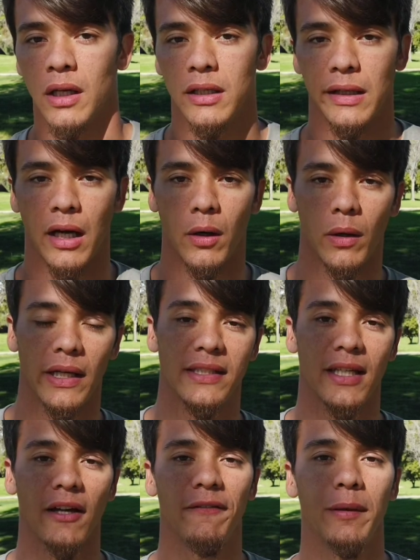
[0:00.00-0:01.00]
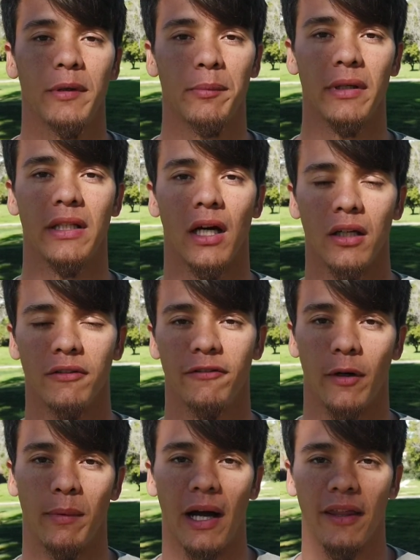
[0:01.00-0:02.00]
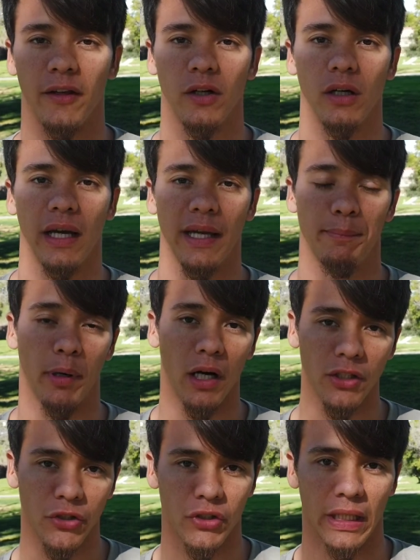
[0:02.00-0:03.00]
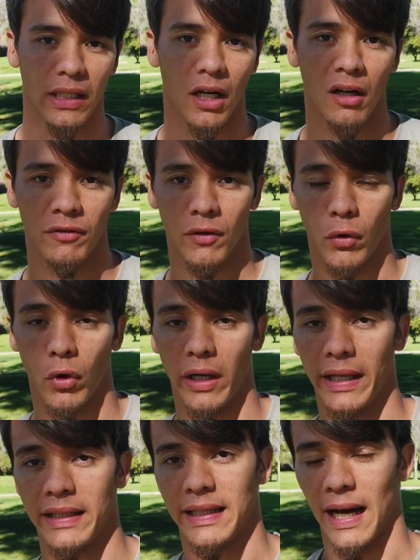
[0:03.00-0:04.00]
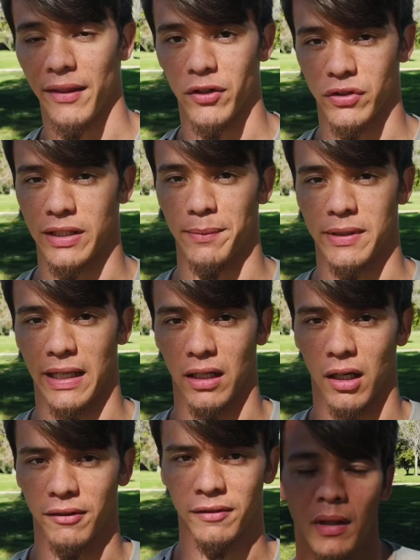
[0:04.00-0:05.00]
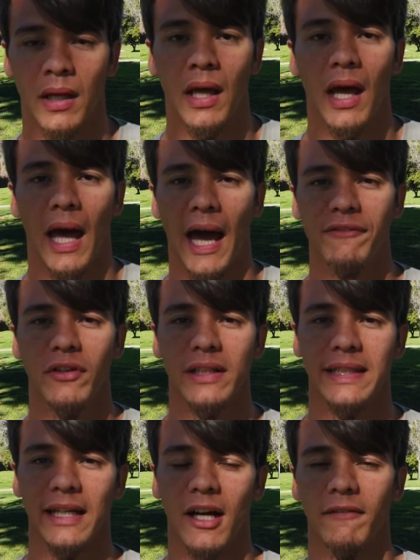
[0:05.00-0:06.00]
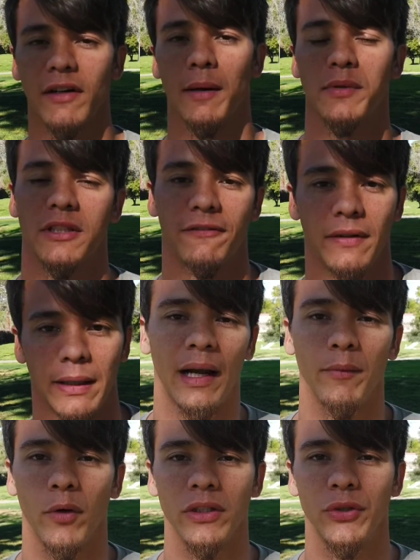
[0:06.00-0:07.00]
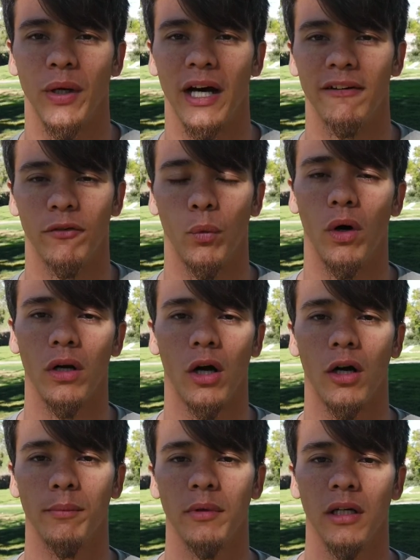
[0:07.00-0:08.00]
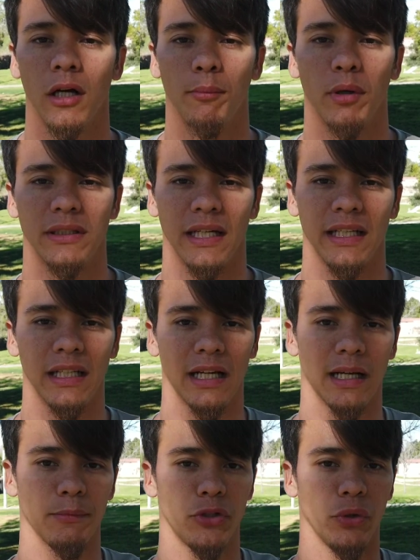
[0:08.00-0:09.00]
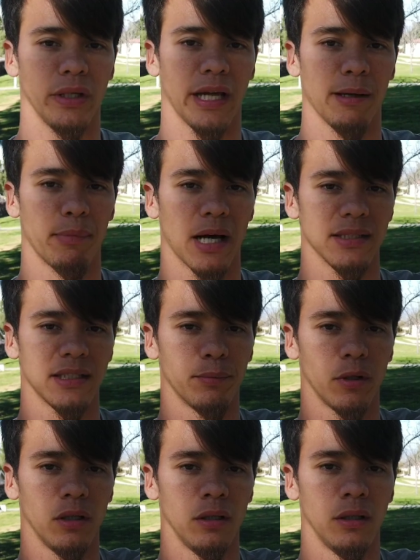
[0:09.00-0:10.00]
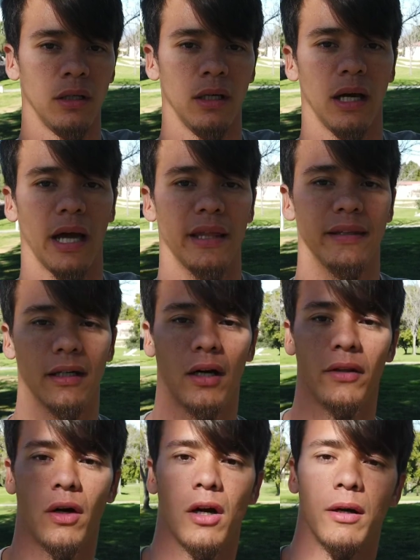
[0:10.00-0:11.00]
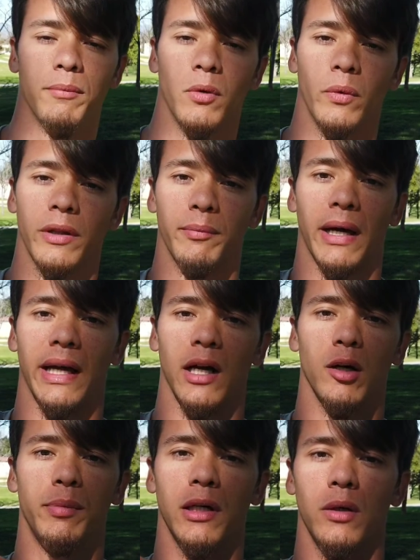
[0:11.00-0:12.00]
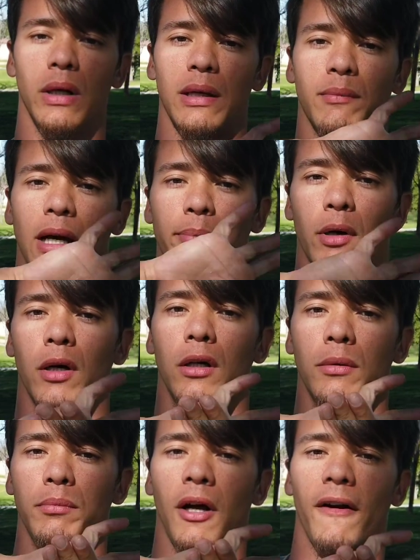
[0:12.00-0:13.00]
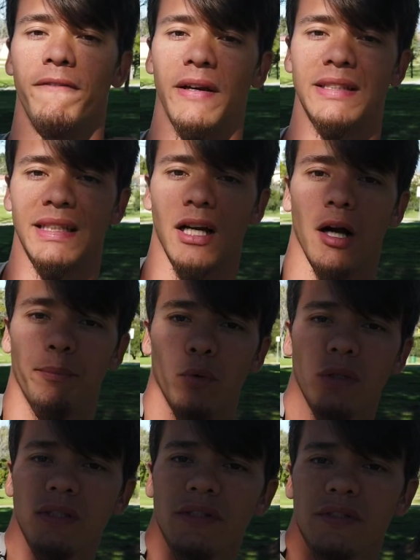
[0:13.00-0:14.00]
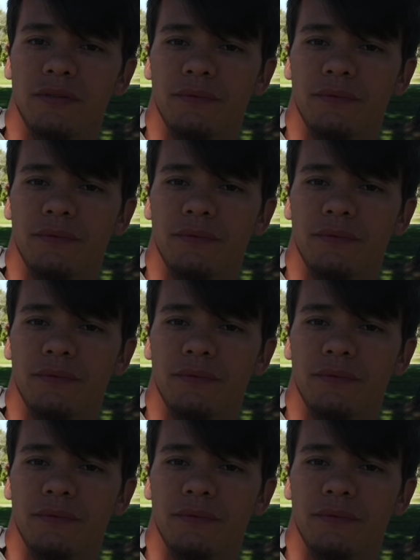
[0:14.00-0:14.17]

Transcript: Now, a side flip can be done from either a punch takeoff or a gather step takeoff. After the takeoff comes the flip. I'm going to have one arm pretending like I'm shooting a basketball and the other arm with my elbow and my palm facing upwards.